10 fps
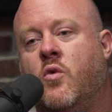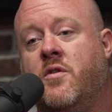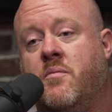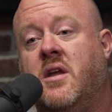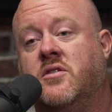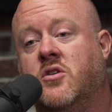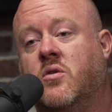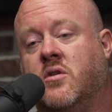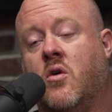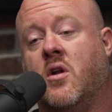with me too,
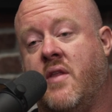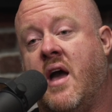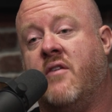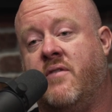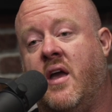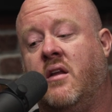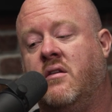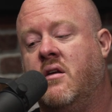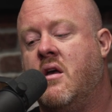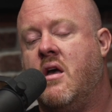going on that
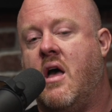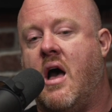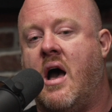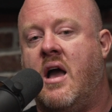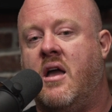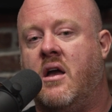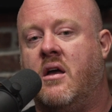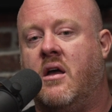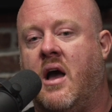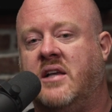vein, I
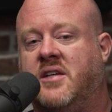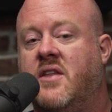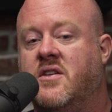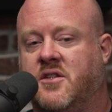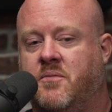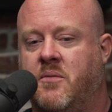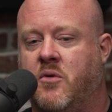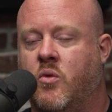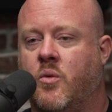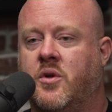say this to
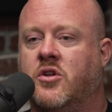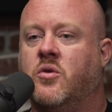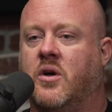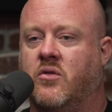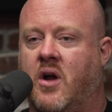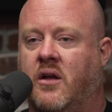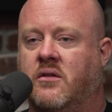people when we do it, right?